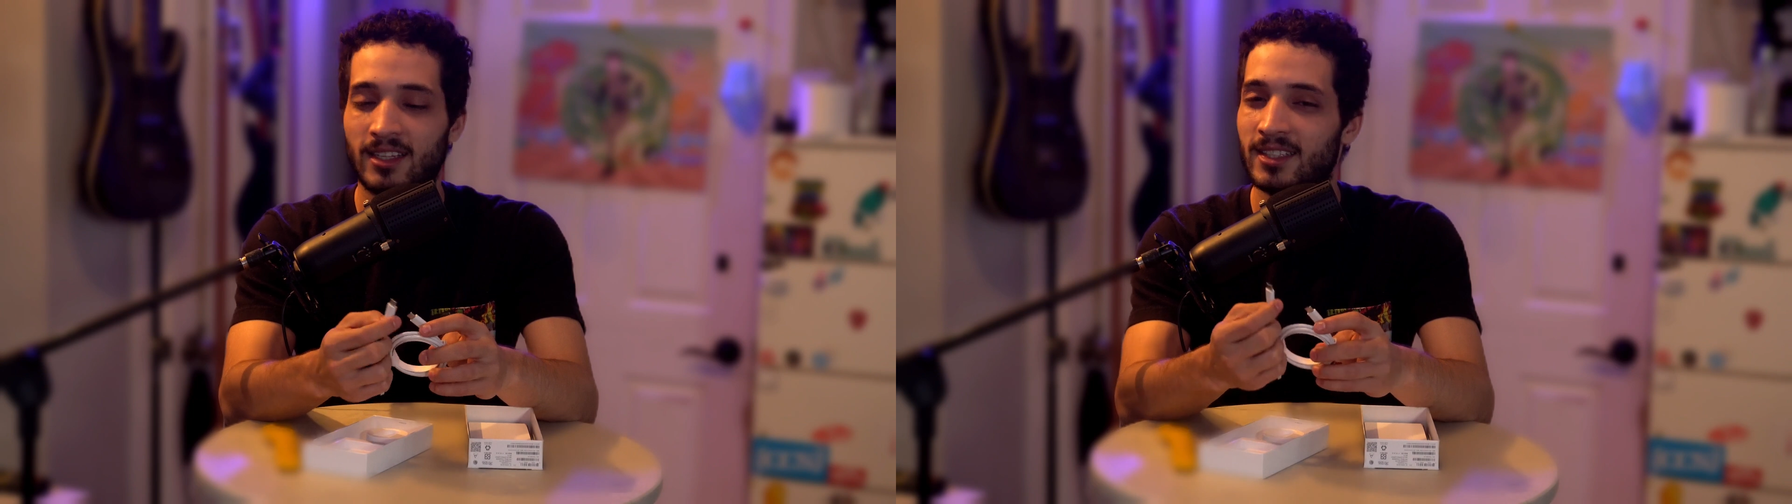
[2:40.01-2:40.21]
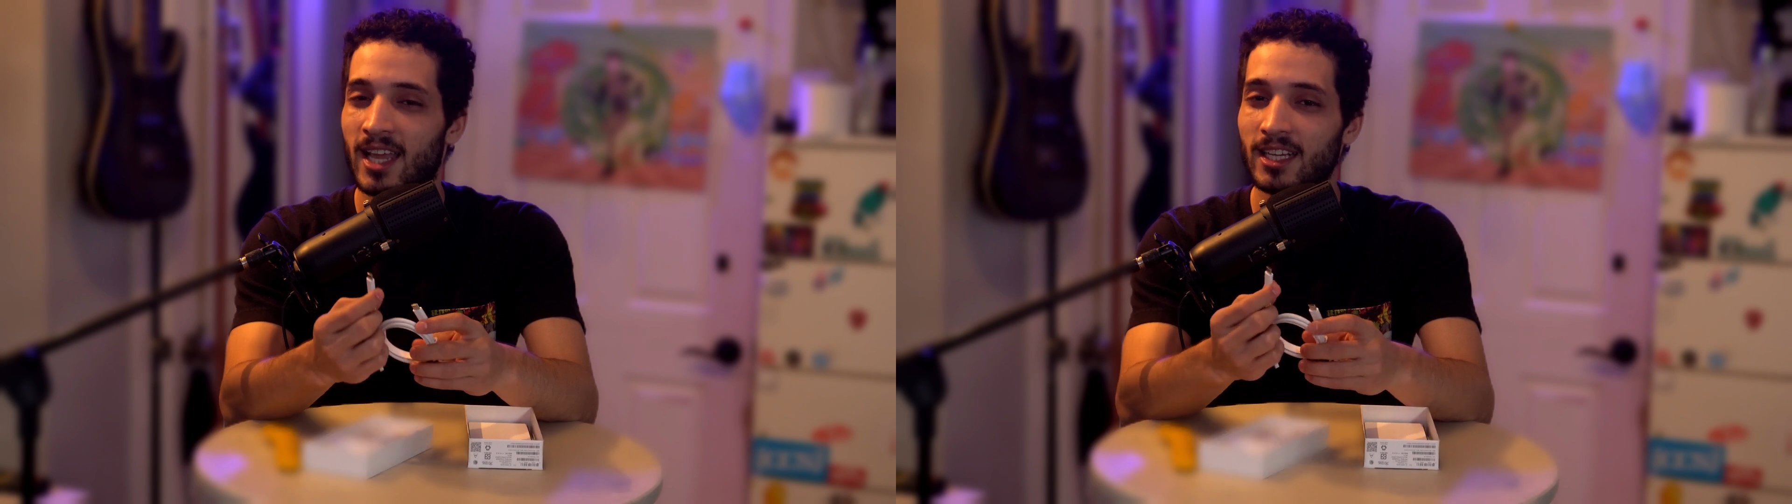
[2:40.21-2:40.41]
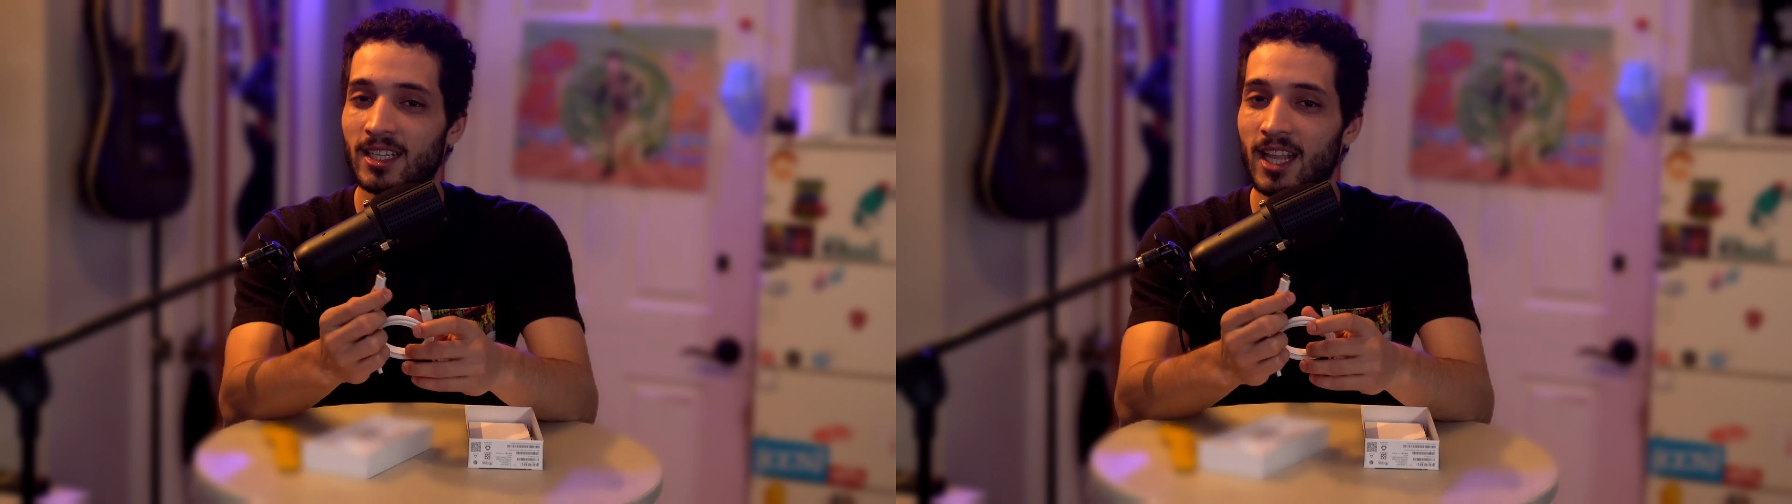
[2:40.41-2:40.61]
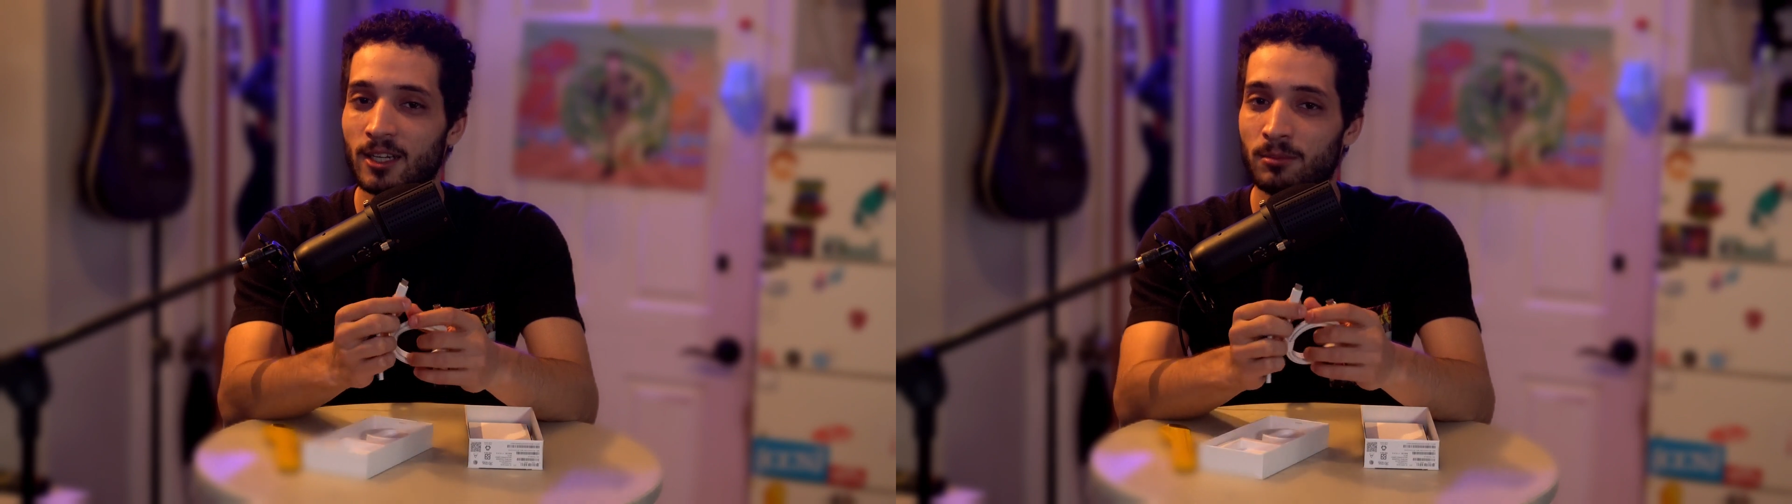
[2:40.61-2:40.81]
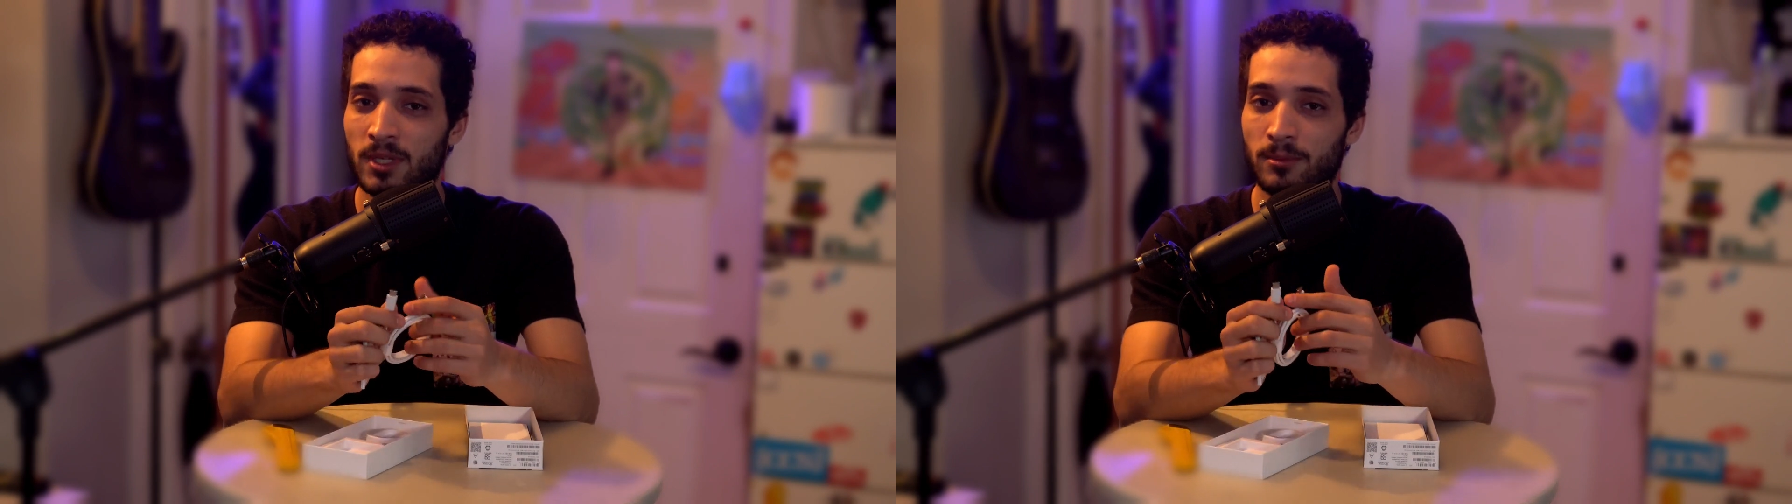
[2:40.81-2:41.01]
not a lot
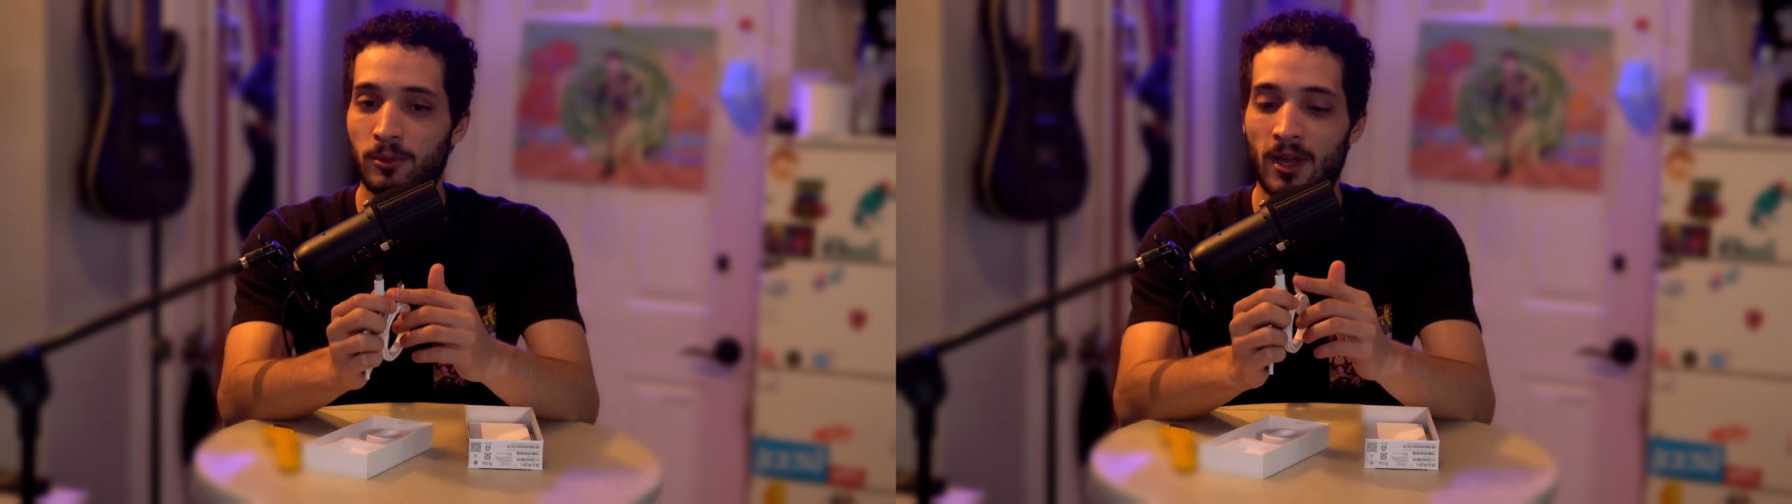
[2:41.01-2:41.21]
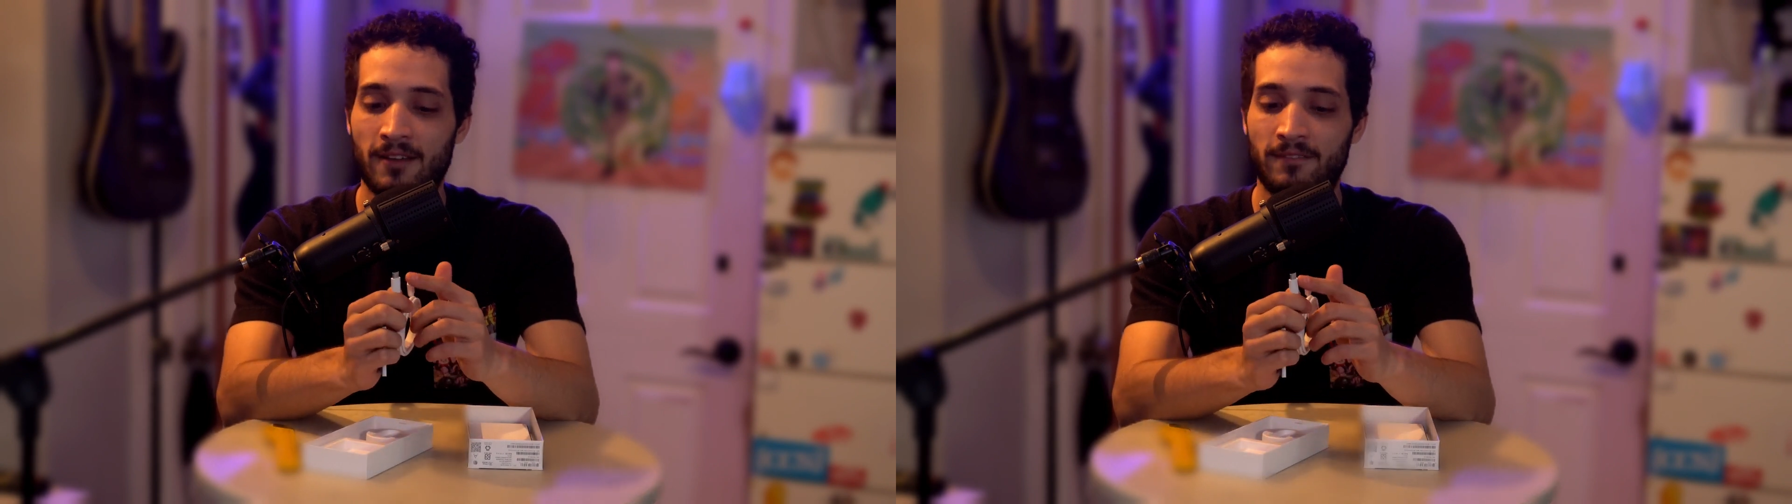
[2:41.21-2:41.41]
of people have